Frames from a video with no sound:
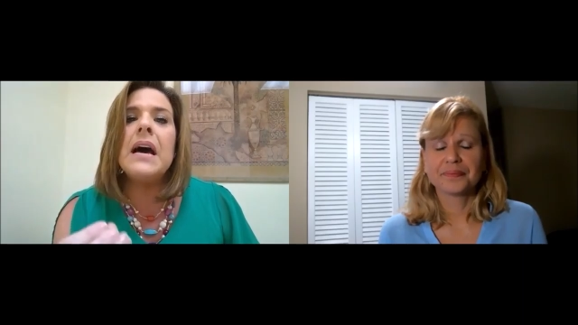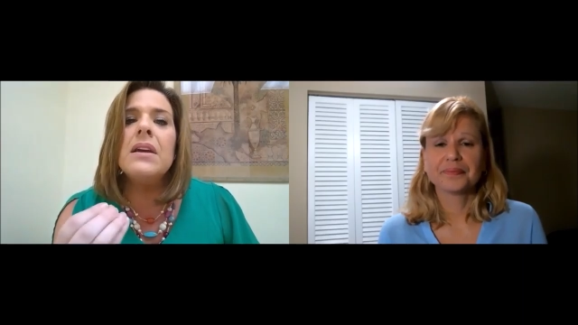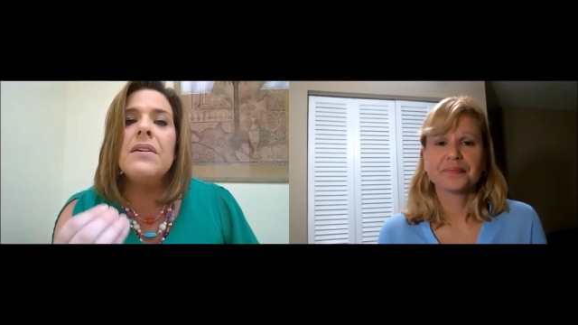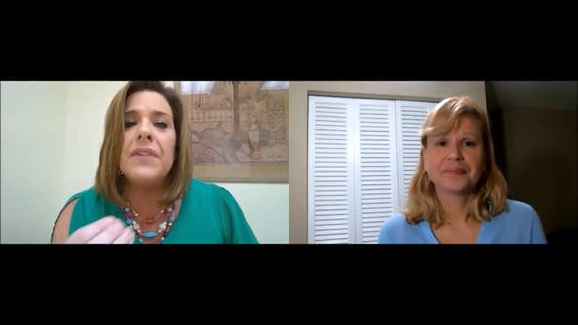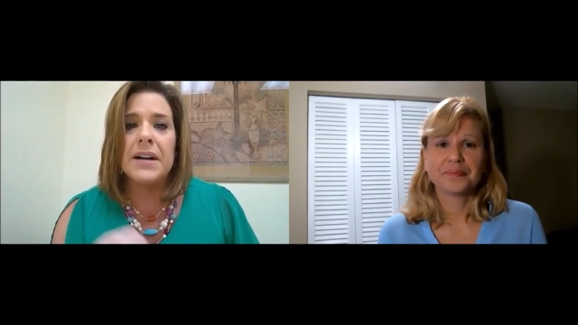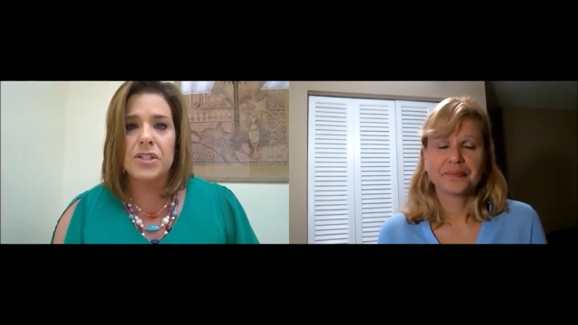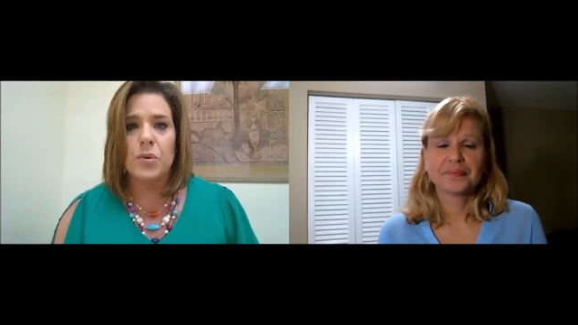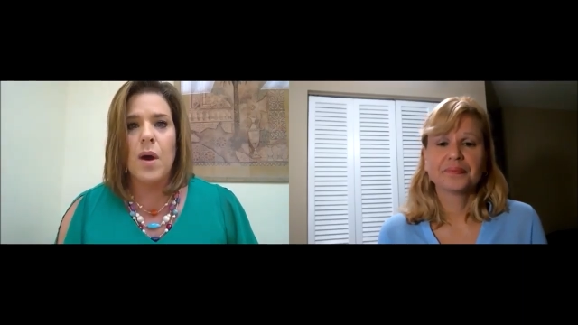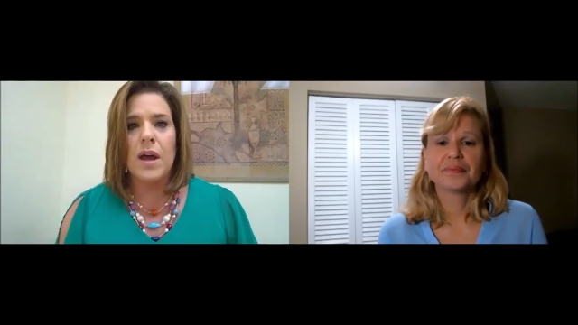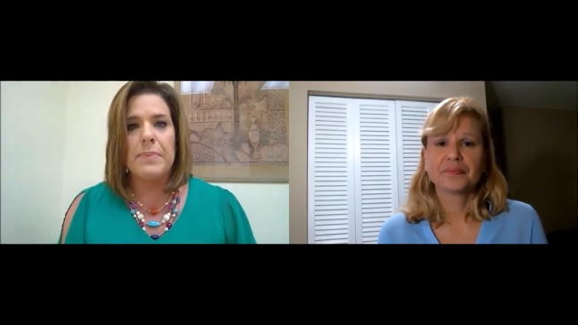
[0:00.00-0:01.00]
Speaker 1: of us want to
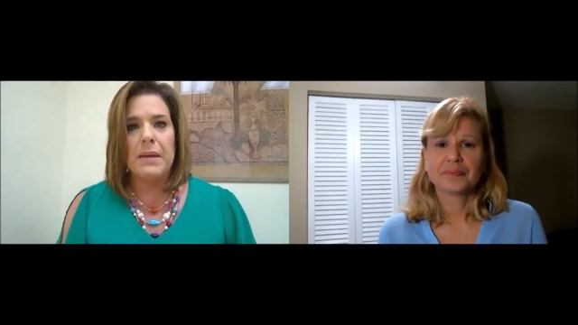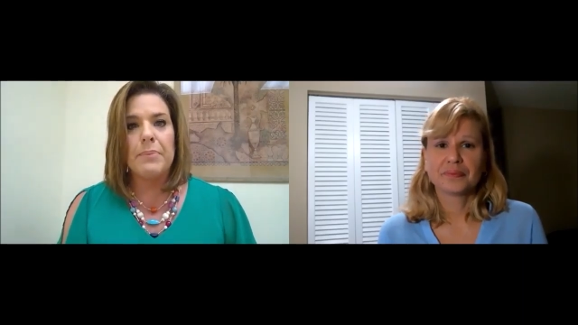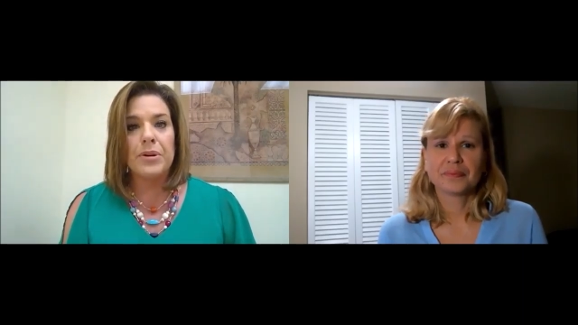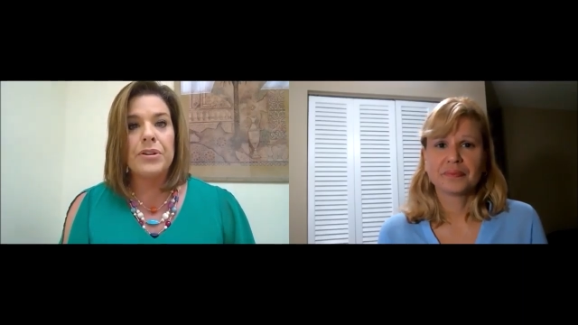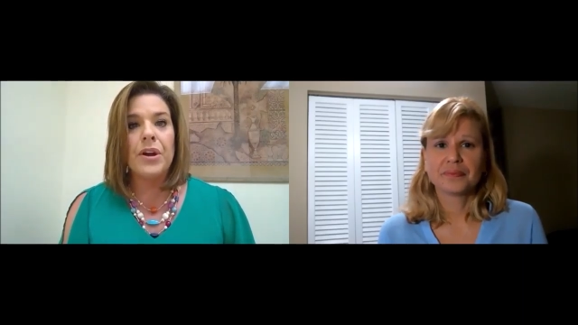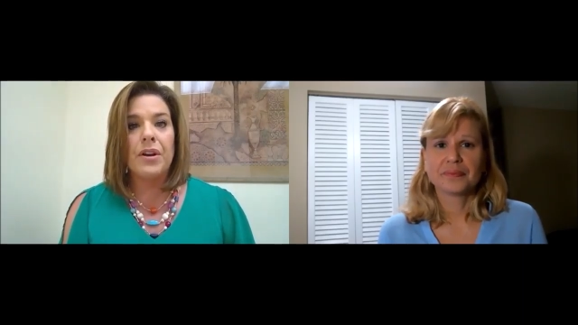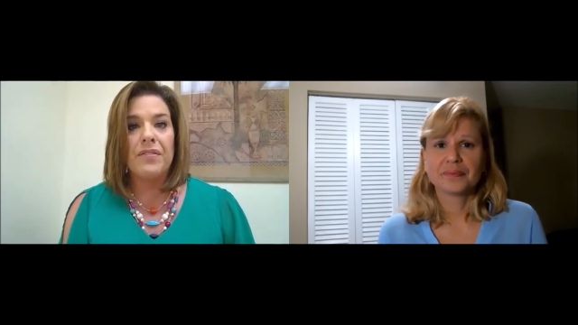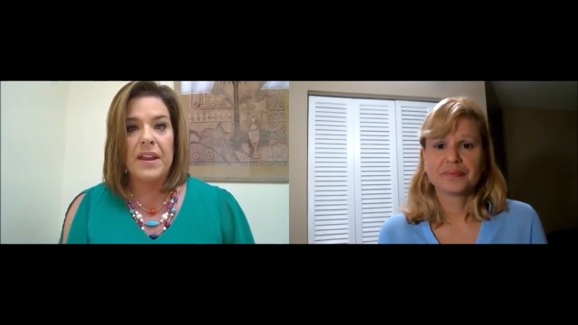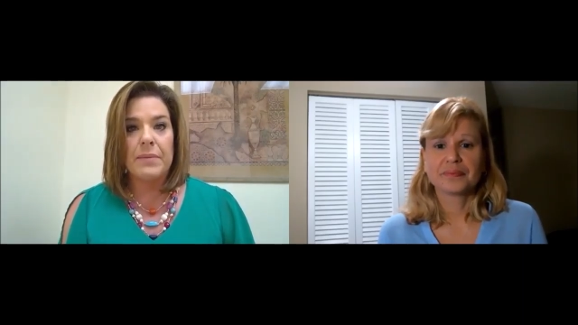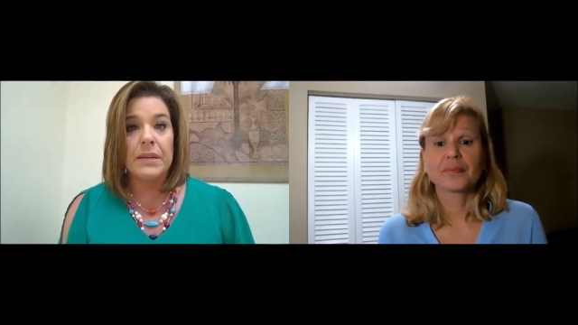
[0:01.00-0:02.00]
be a burden on our
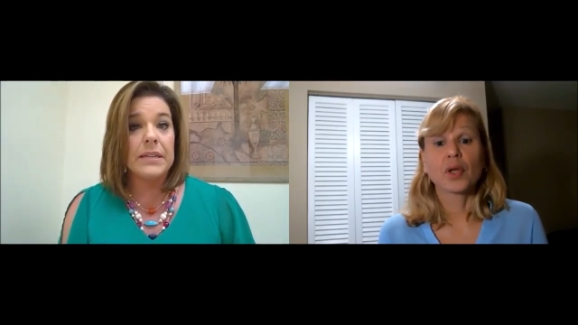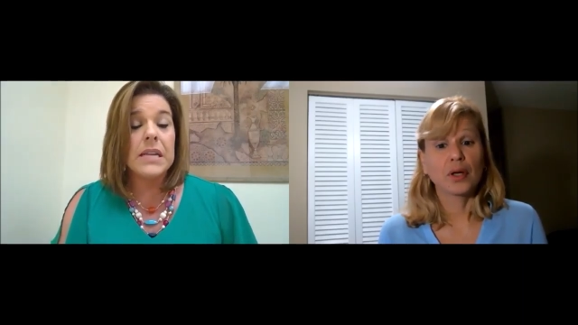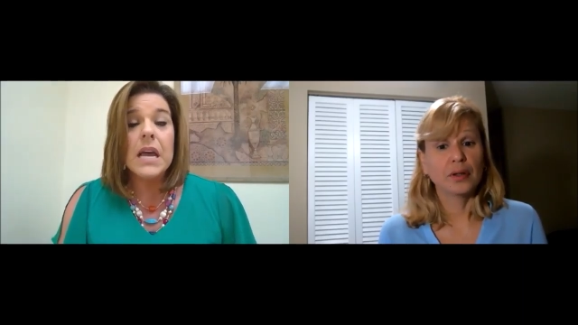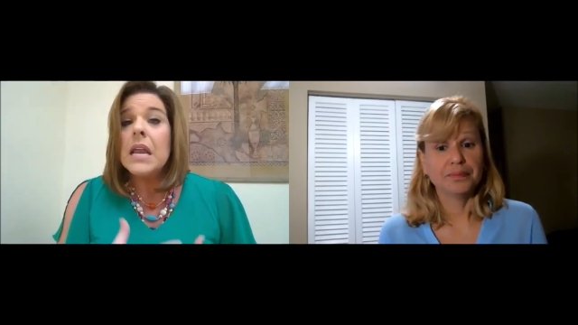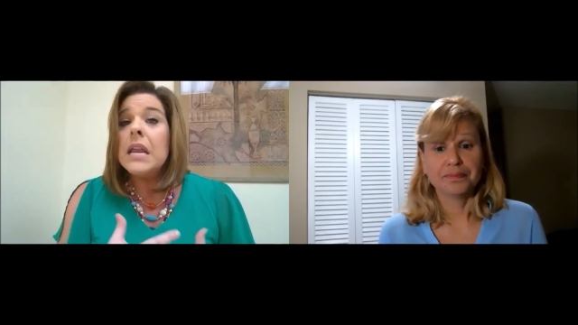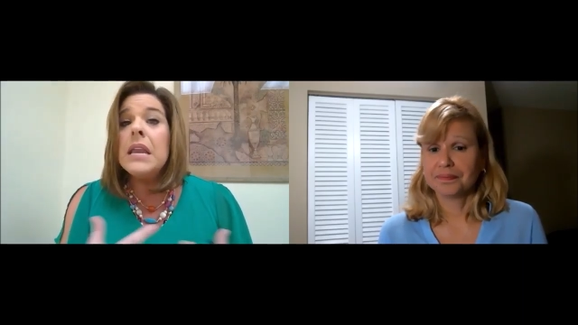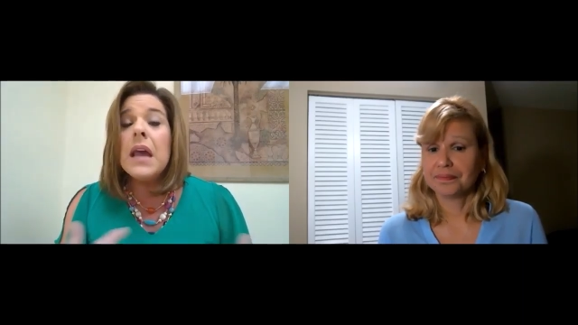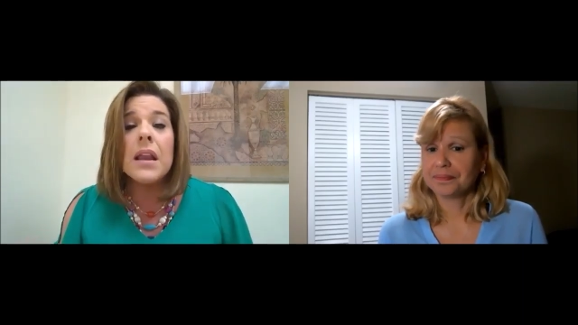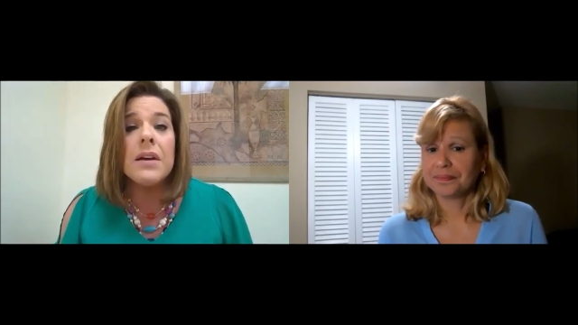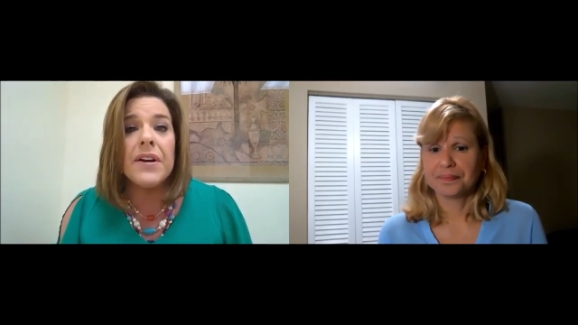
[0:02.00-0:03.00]
families. No. None
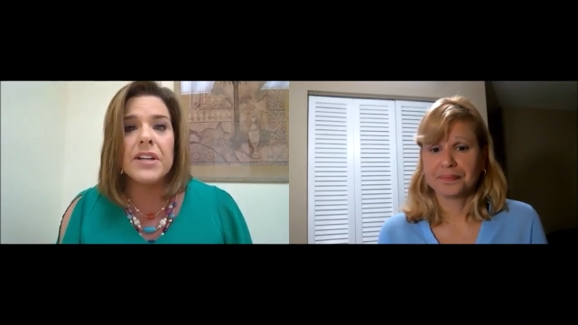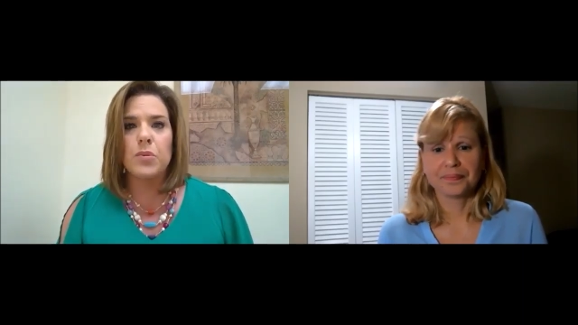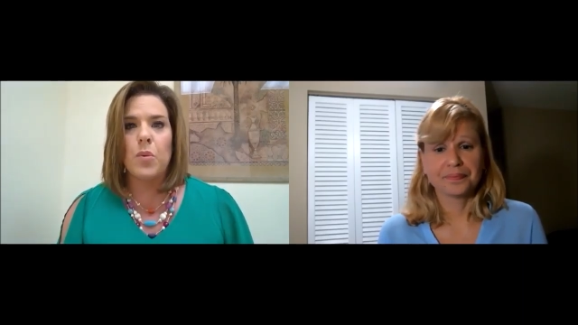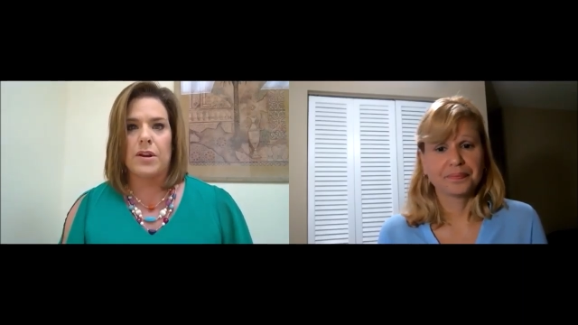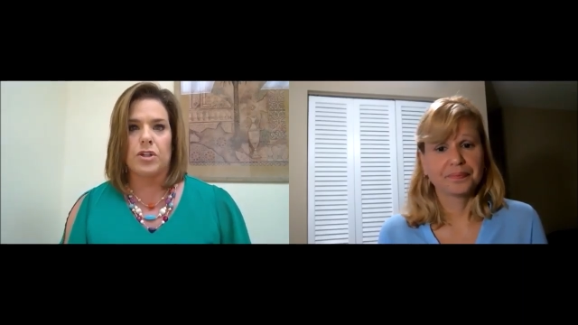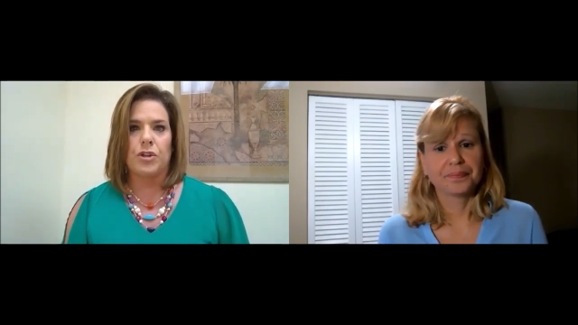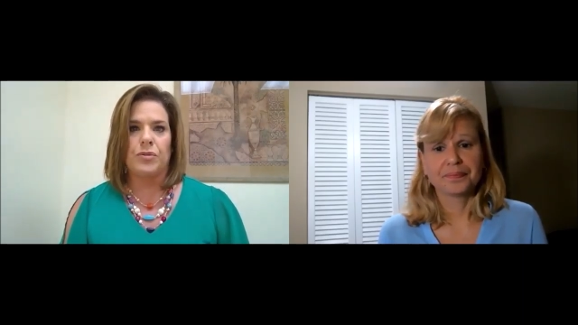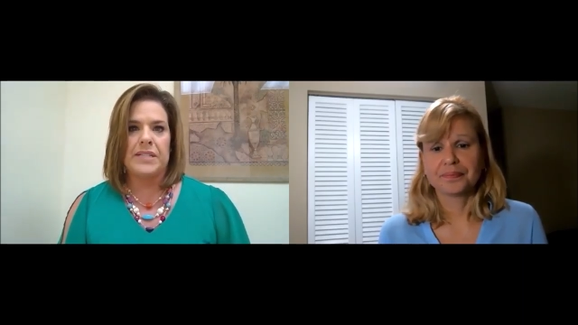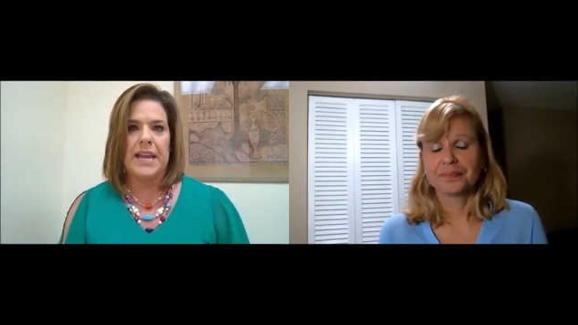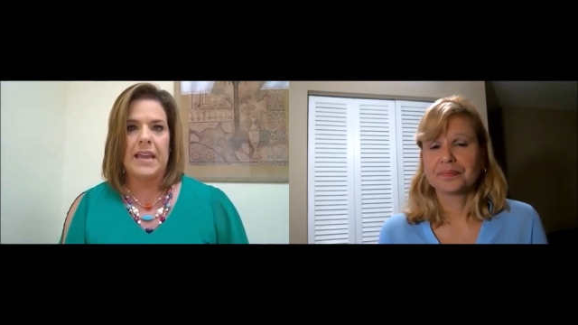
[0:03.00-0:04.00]
of us want our children
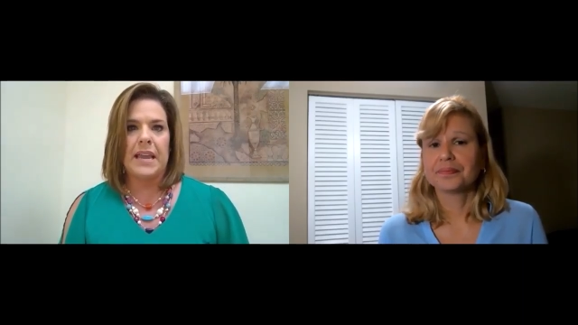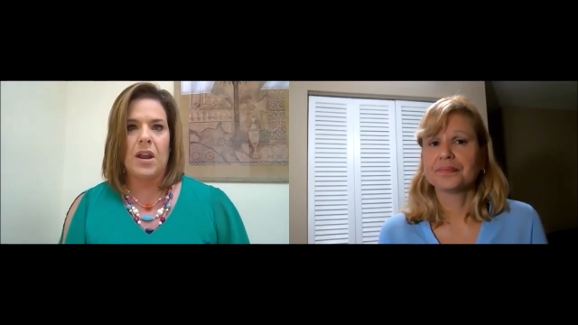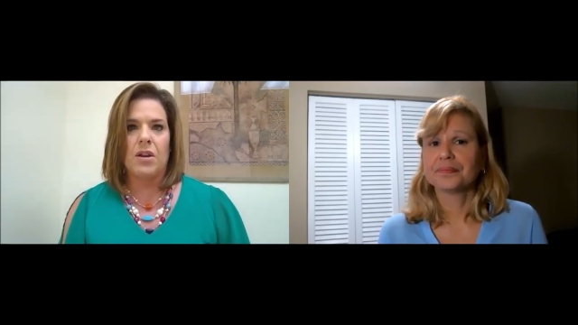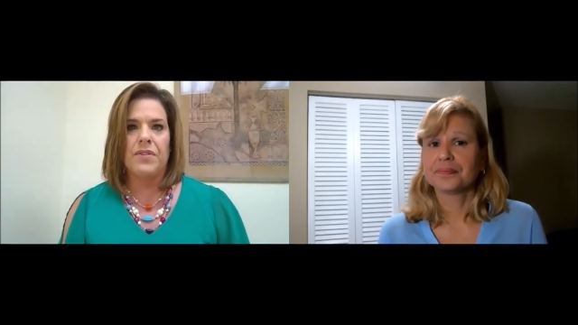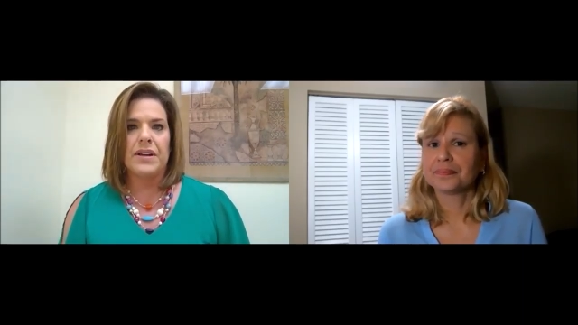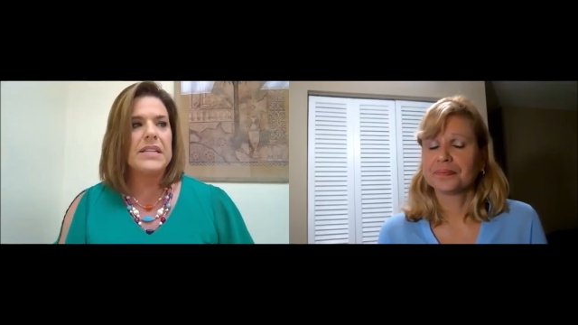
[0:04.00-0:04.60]
taking care of us.